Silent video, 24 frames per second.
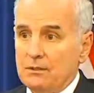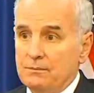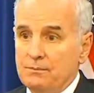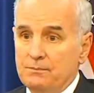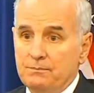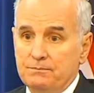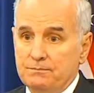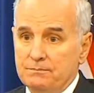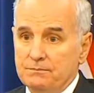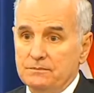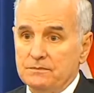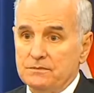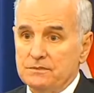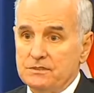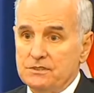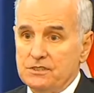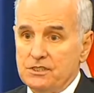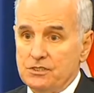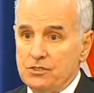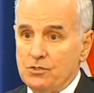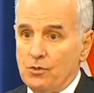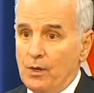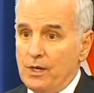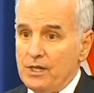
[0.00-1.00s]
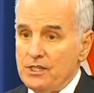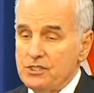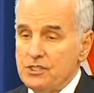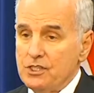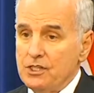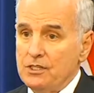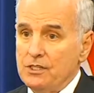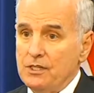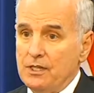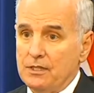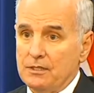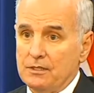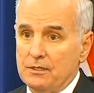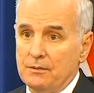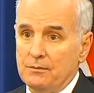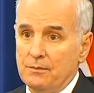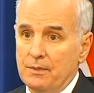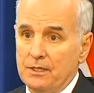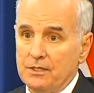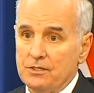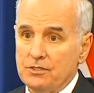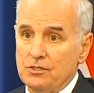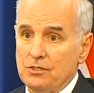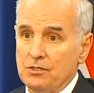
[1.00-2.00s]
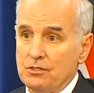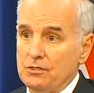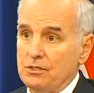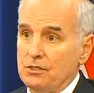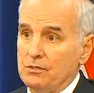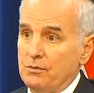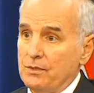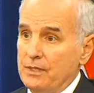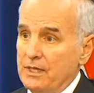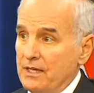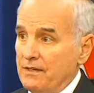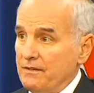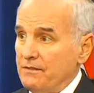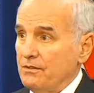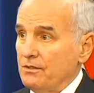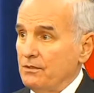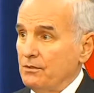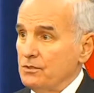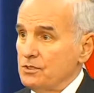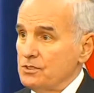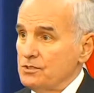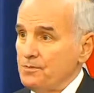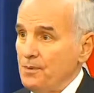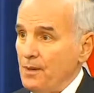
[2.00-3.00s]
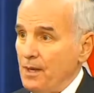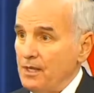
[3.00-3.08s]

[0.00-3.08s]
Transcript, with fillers: training on how to identify and then isolate